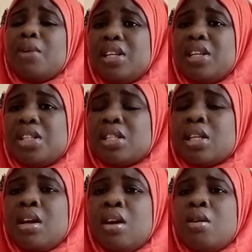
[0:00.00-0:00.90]
ranges.
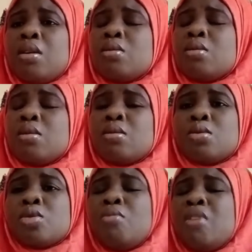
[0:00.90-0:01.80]

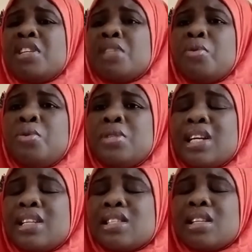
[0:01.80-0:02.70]
Some of these
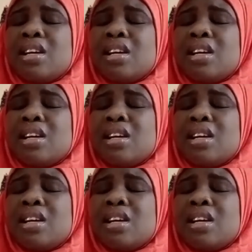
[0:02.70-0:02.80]
pollutants